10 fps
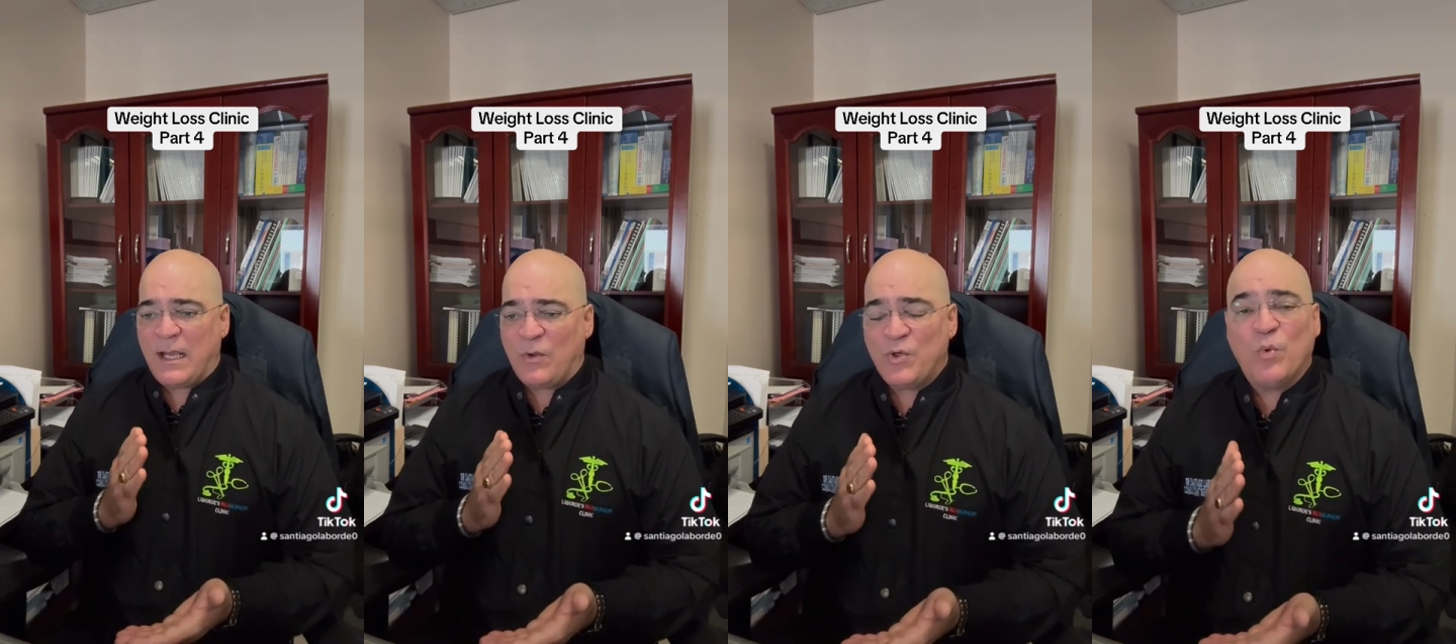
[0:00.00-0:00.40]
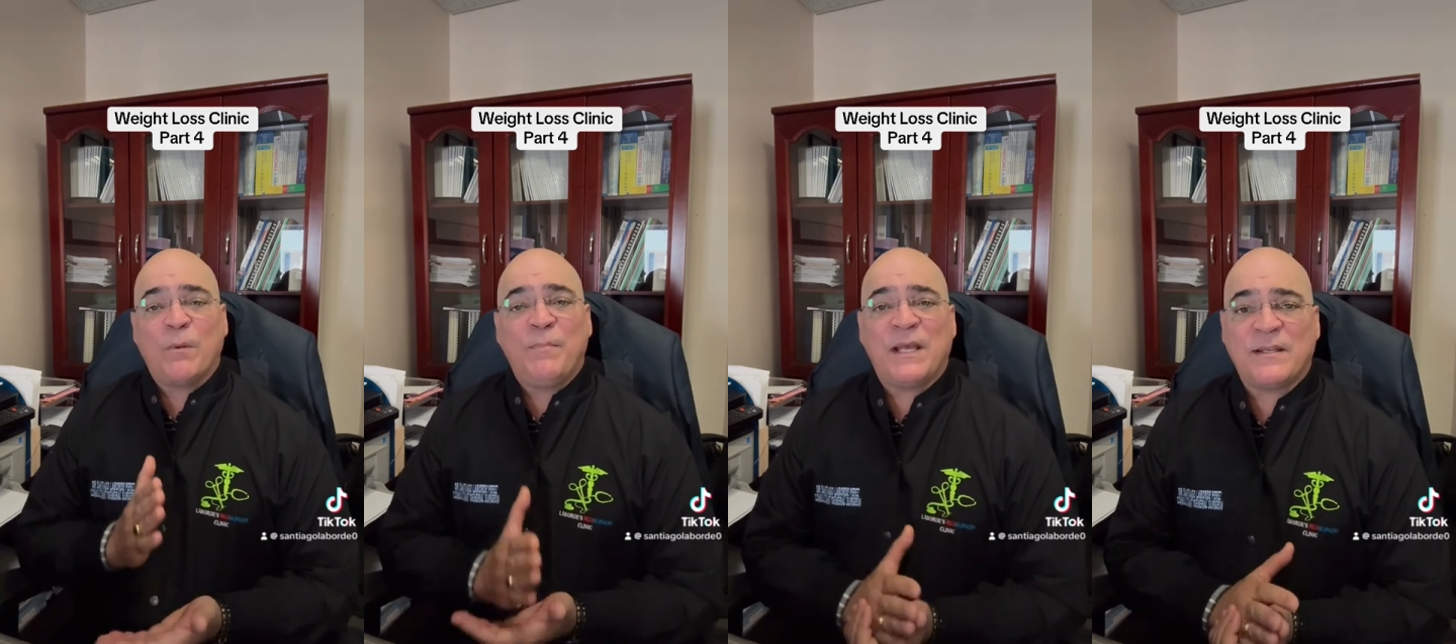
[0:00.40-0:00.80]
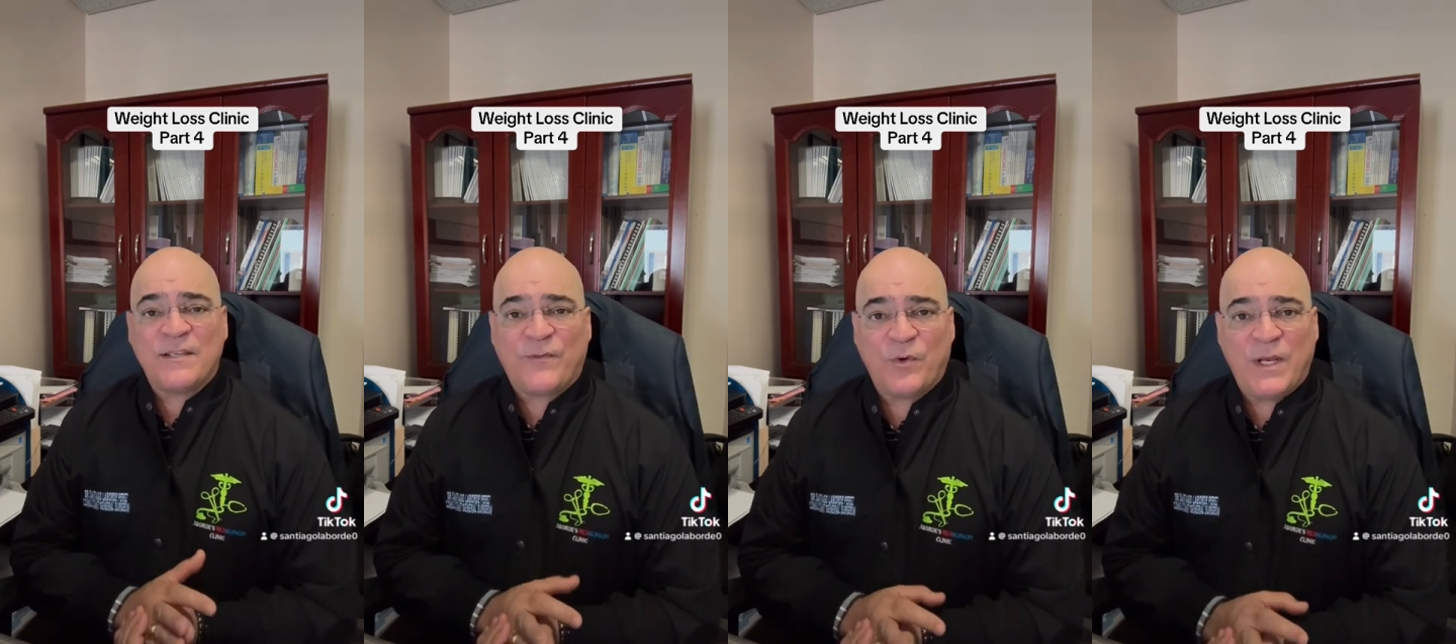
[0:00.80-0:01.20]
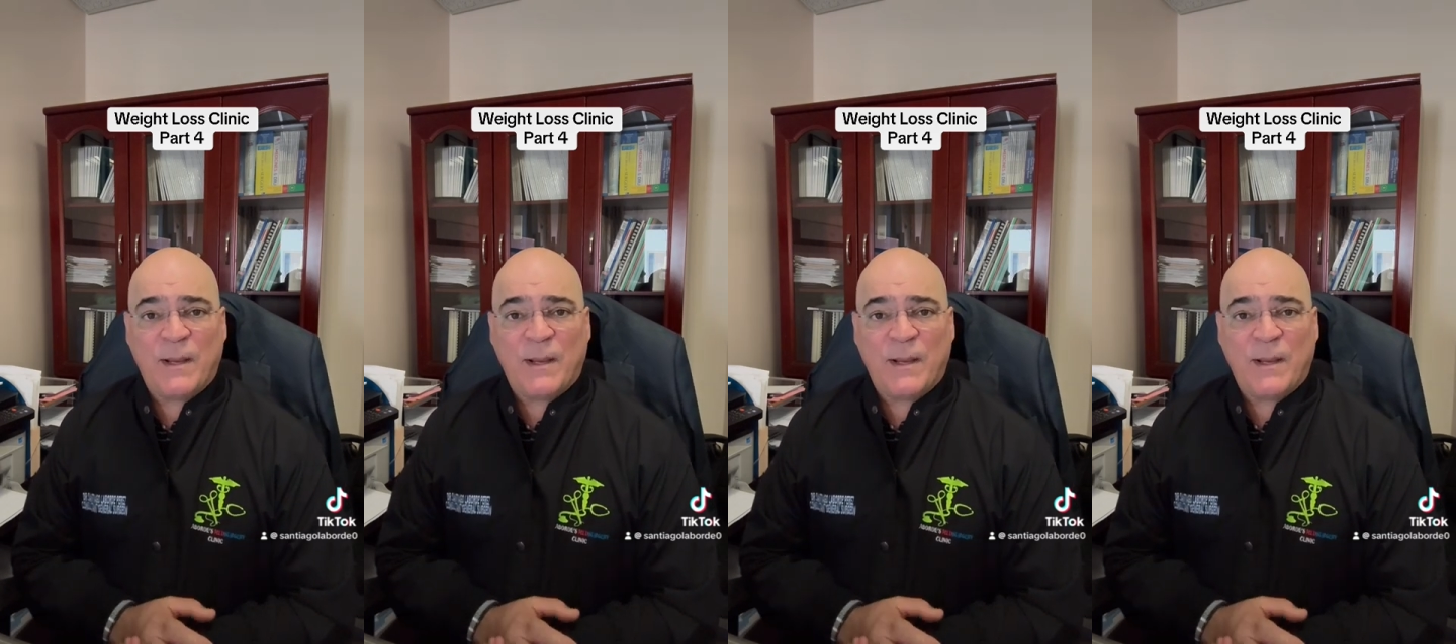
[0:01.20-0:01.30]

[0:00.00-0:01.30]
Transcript: you will be addressed for the